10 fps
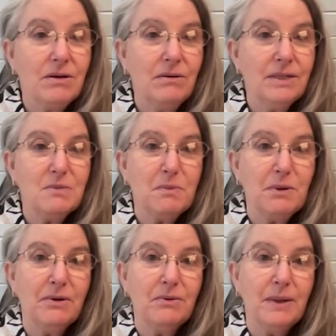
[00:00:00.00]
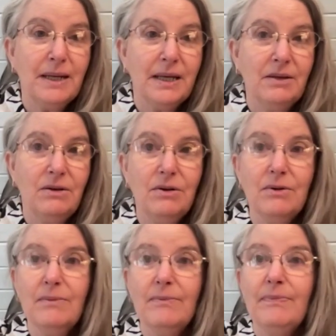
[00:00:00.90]
Holy Spirit dwelling in
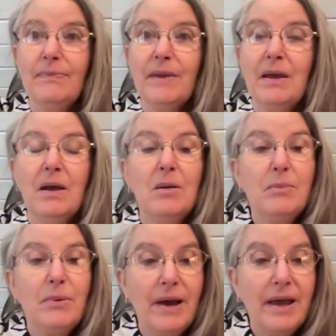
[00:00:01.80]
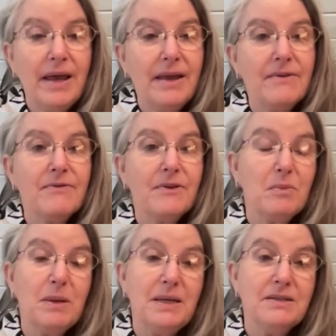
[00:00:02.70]
you. Pray for the
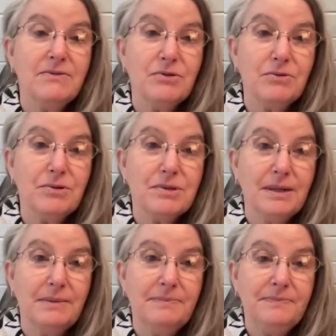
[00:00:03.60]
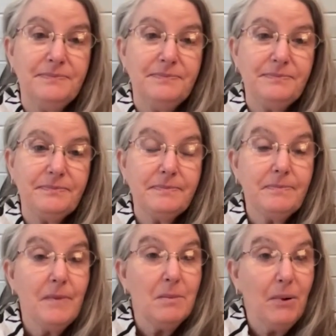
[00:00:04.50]
peace of Jerusalem.
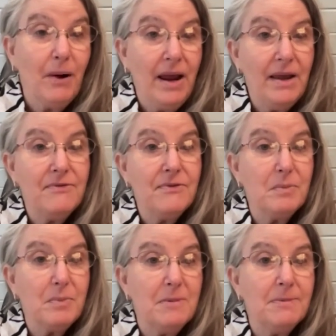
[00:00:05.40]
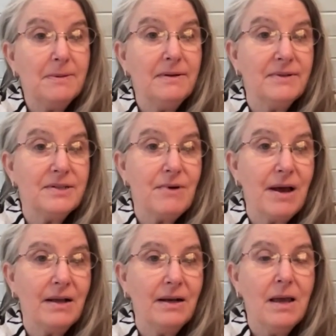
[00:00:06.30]
Pray for the people of
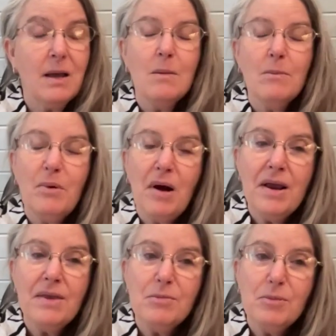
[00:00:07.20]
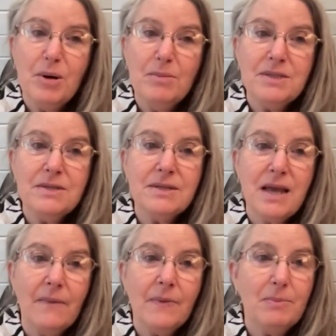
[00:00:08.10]
Israel. Pray the promises
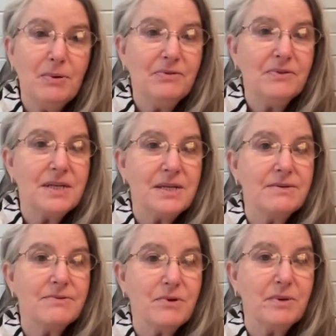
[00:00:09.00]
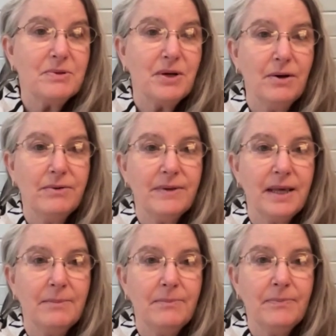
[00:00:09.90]
and the prophecies of Scripture over
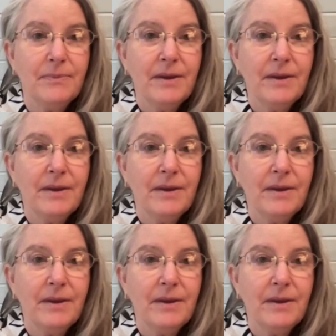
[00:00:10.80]
them.